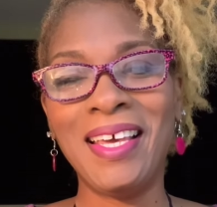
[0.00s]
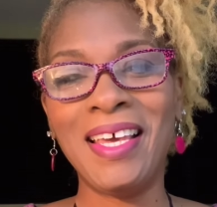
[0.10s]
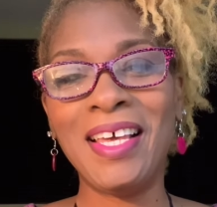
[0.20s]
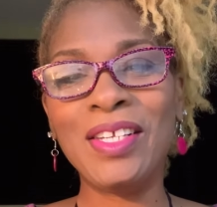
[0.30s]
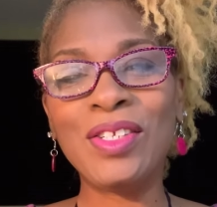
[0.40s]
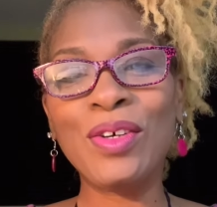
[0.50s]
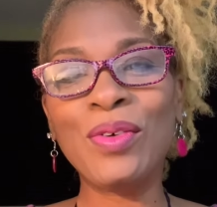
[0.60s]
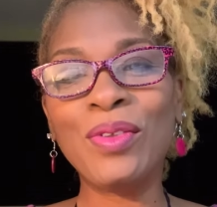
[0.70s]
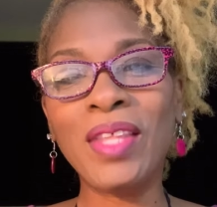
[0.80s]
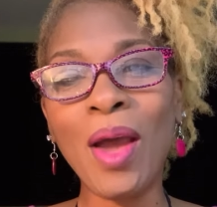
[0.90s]
And
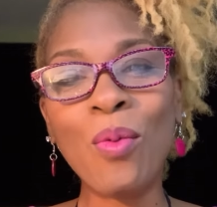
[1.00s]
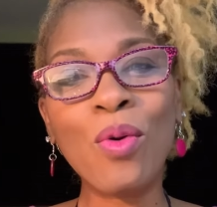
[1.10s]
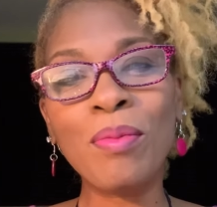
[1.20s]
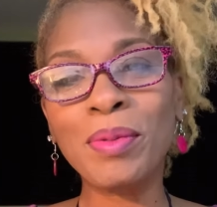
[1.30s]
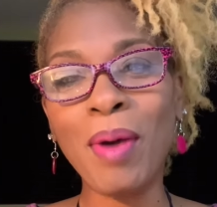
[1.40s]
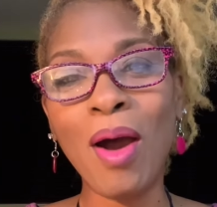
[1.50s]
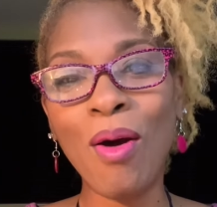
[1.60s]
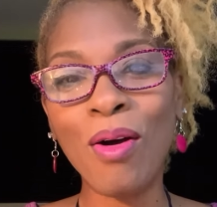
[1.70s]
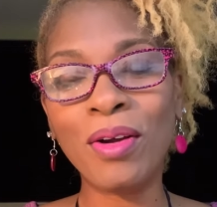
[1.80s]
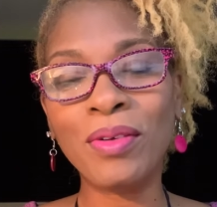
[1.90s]
so that warms my
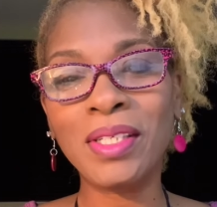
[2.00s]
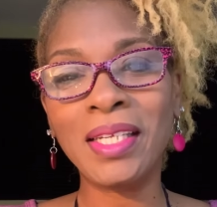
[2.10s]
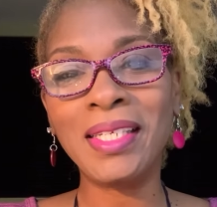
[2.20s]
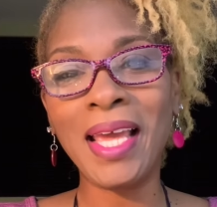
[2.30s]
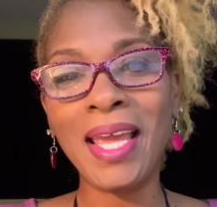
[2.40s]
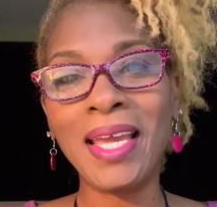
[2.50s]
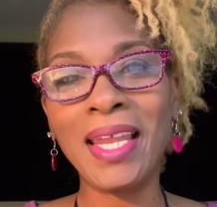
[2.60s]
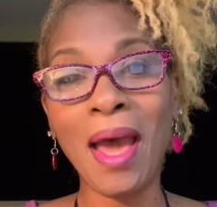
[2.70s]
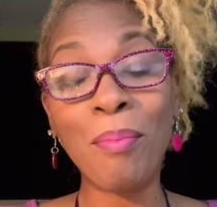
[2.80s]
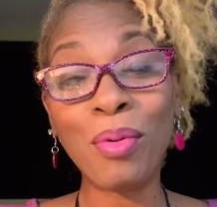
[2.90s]
heart on today,
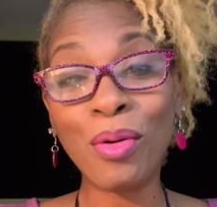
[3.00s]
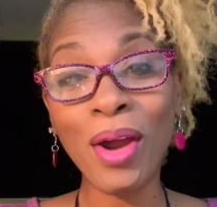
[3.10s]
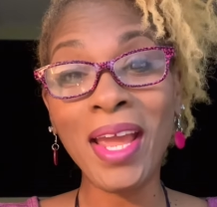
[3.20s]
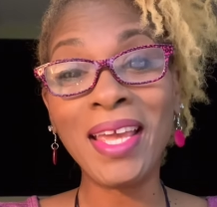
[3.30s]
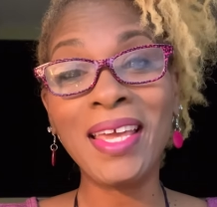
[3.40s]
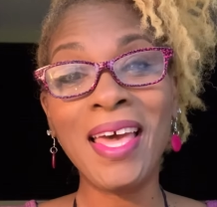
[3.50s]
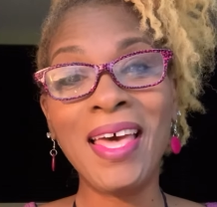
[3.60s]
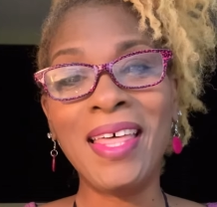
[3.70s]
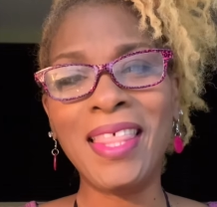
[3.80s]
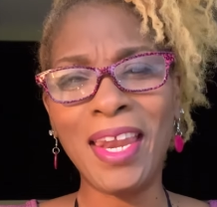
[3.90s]
and I pray
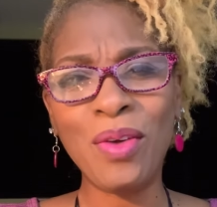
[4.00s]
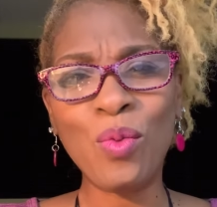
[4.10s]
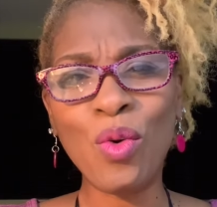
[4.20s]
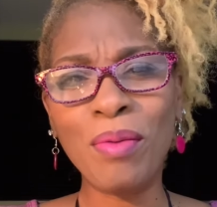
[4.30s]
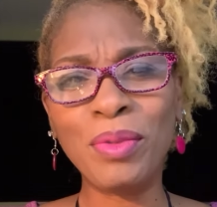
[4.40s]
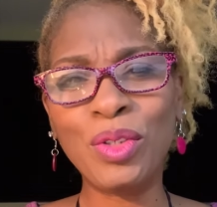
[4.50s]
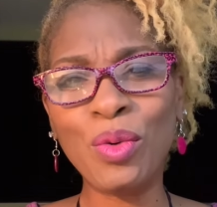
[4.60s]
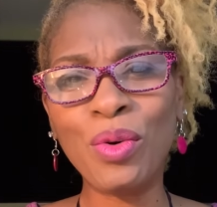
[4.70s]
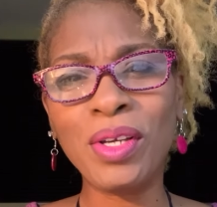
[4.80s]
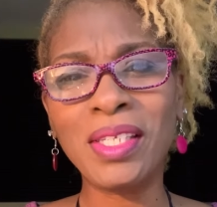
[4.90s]
that it warms
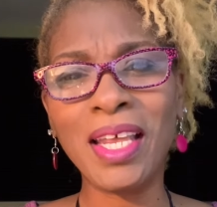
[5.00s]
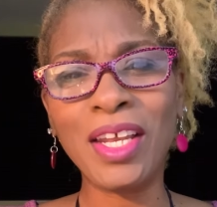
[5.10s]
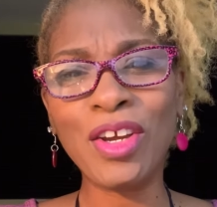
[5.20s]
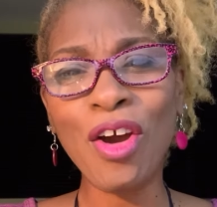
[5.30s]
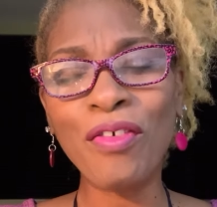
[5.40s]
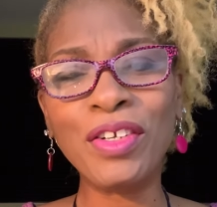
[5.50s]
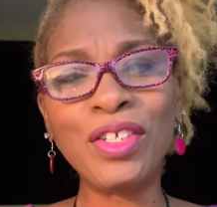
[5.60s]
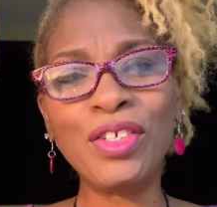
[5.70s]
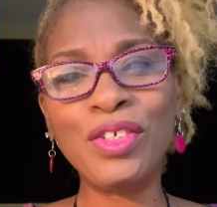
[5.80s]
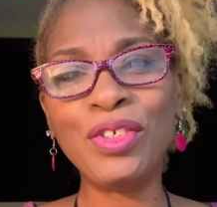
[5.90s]
yours and
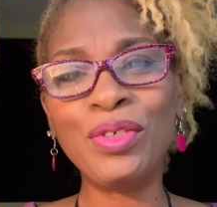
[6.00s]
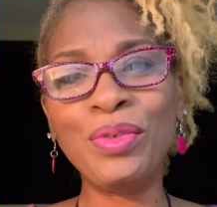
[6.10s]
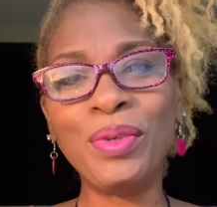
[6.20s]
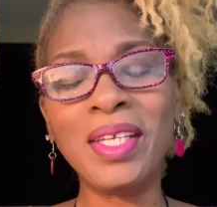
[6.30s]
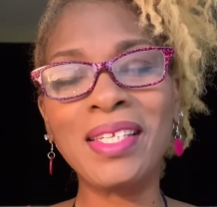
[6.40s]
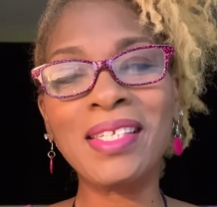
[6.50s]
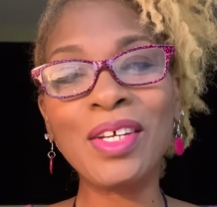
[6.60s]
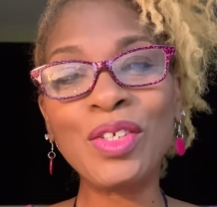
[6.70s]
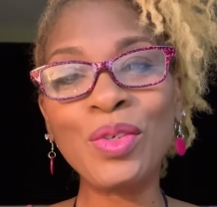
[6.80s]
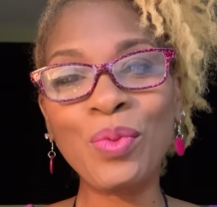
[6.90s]
encourages you in
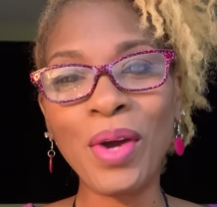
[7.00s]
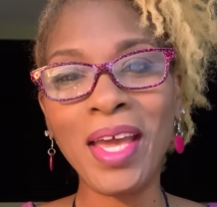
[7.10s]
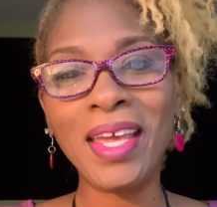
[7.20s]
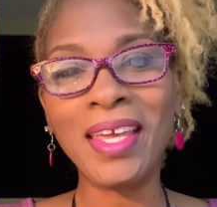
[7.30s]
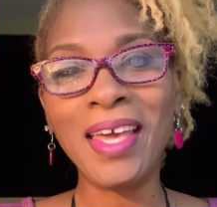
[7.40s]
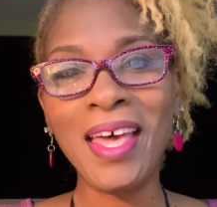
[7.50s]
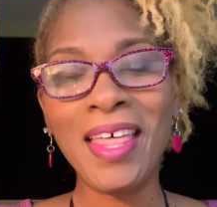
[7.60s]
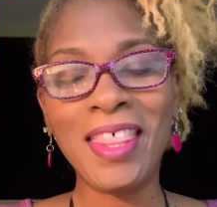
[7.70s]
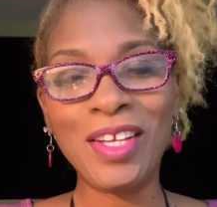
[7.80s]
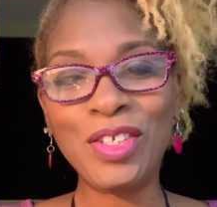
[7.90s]
such a way
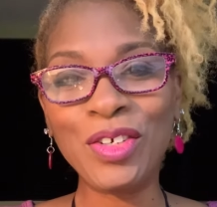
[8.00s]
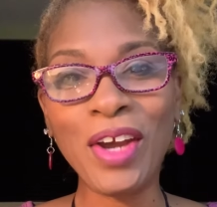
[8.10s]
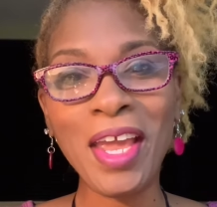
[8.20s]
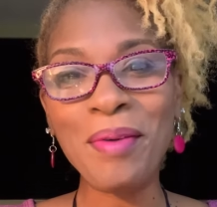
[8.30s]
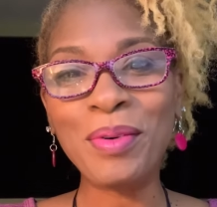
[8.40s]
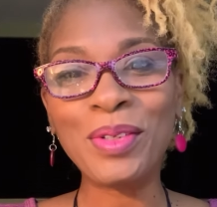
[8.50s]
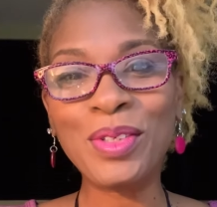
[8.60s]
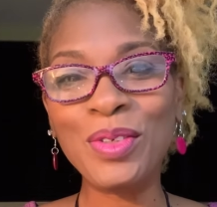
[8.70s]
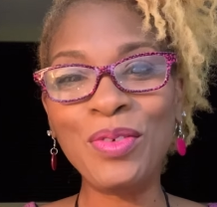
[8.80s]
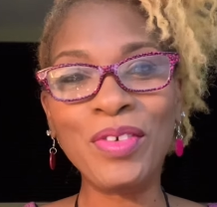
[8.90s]
that you're able
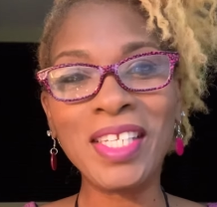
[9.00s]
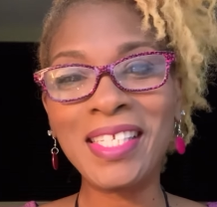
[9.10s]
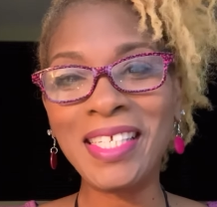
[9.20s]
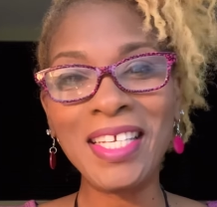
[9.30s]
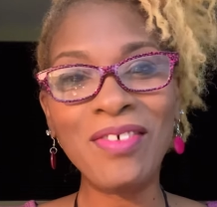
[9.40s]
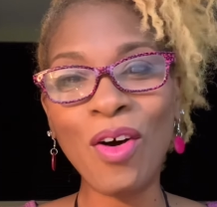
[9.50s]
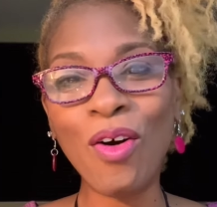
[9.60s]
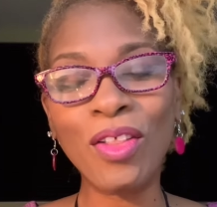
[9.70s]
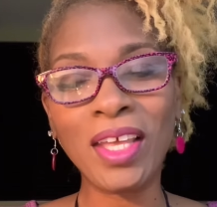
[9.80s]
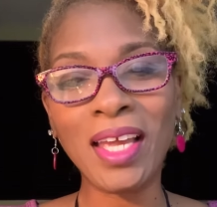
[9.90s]
to receive
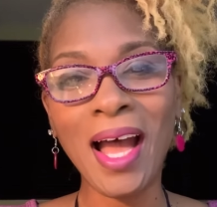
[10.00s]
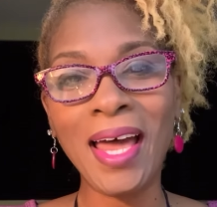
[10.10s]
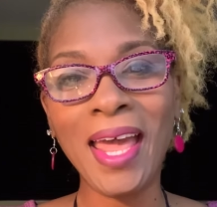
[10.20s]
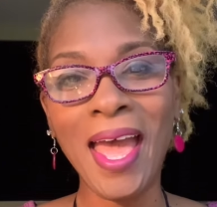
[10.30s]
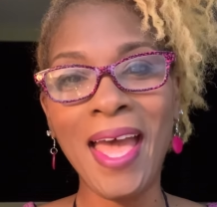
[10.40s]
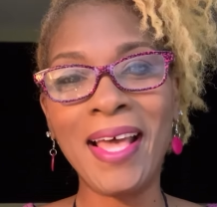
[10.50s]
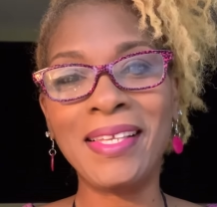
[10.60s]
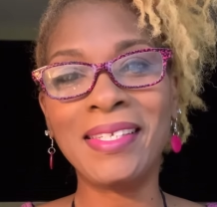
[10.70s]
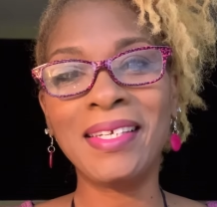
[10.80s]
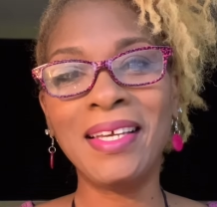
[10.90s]
all that God has